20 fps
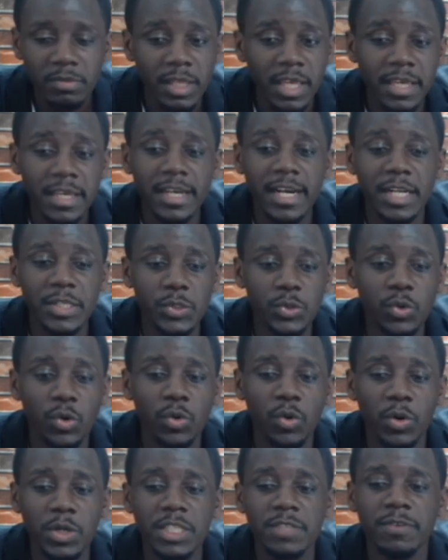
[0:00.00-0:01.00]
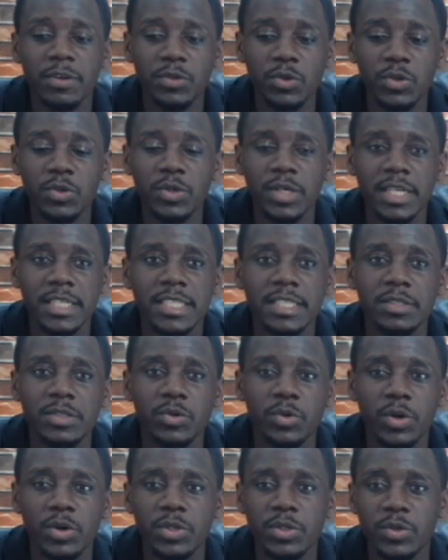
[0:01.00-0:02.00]
He can score goals if at all you get
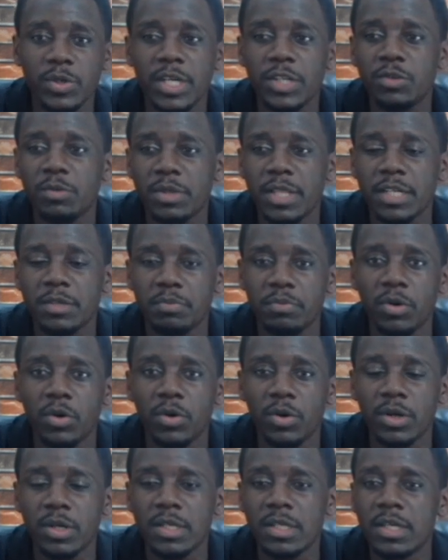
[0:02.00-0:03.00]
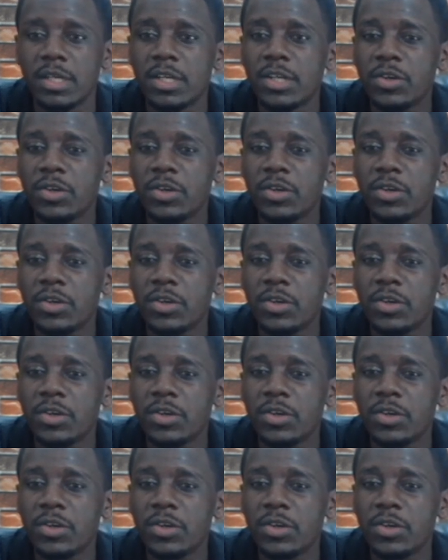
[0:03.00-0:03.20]
him on that ball.